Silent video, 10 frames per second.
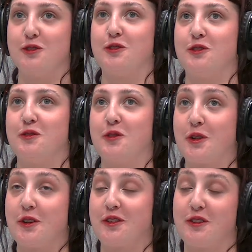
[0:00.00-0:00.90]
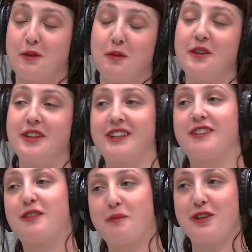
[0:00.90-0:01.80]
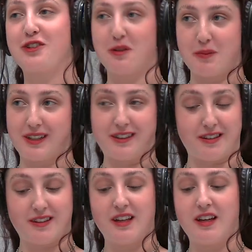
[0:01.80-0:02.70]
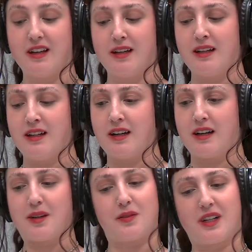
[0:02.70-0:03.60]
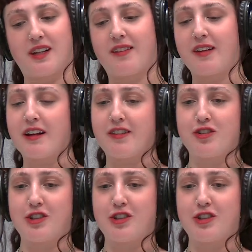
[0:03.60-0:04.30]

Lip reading: to focus on small things, especially because I feel like sex